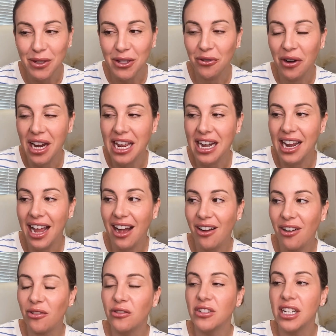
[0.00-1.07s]
So right
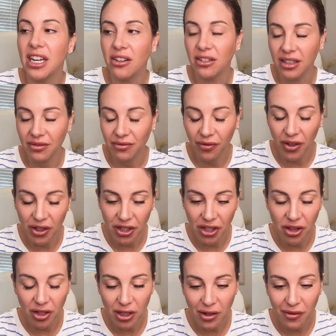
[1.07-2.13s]
now, for
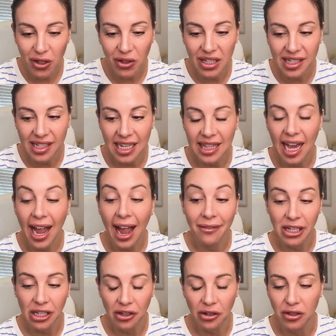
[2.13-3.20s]
those of you listening that
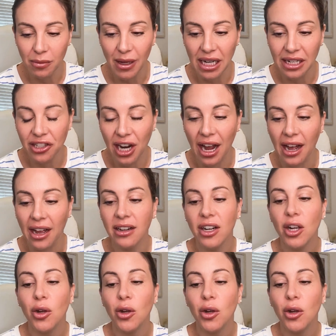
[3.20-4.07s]
haven't used ManyChat,